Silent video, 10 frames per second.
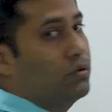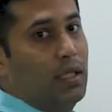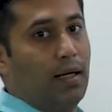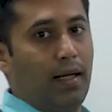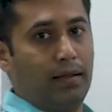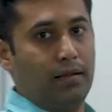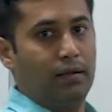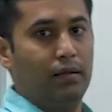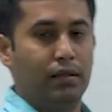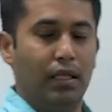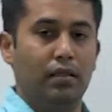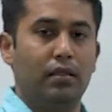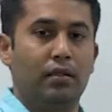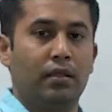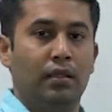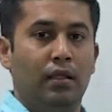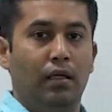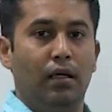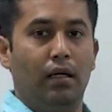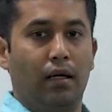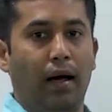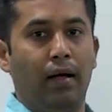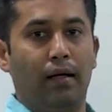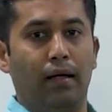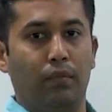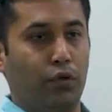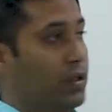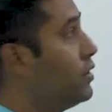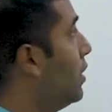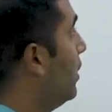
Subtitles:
to neglect the changes in kinetic and potential